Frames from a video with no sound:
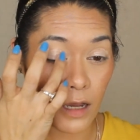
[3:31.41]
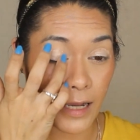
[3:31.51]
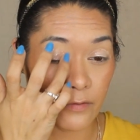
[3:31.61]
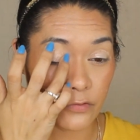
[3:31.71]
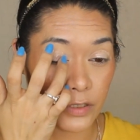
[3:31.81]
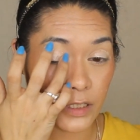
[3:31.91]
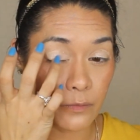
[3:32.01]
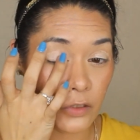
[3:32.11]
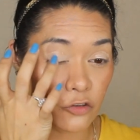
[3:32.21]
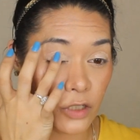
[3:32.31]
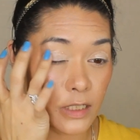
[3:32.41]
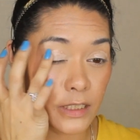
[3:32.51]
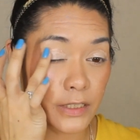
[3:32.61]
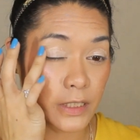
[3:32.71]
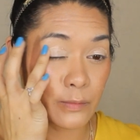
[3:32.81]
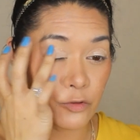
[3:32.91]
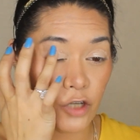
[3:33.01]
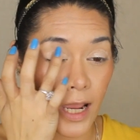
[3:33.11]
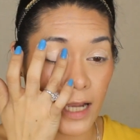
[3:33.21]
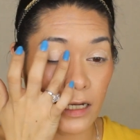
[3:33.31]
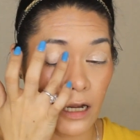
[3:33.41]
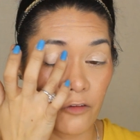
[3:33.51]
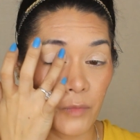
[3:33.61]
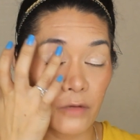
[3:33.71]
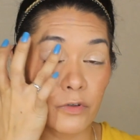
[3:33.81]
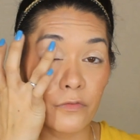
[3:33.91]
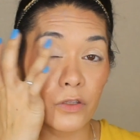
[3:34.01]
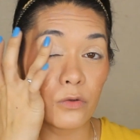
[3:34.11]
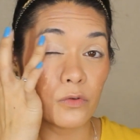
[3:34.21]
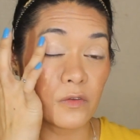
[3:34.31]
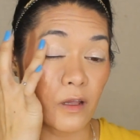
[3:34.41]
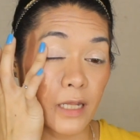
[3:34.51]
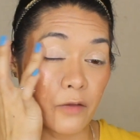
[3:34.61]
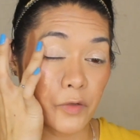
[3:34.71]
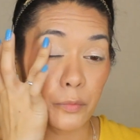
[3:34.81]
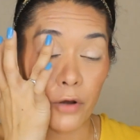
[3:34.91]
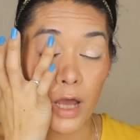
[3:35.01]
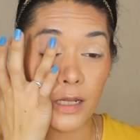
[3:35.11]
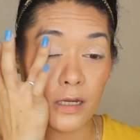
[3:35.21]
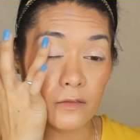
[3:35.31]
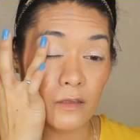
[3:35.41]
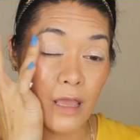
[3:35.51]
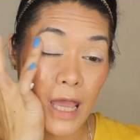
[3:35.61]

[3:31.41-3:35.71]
I've really been trying to keep track of my reviews on every product.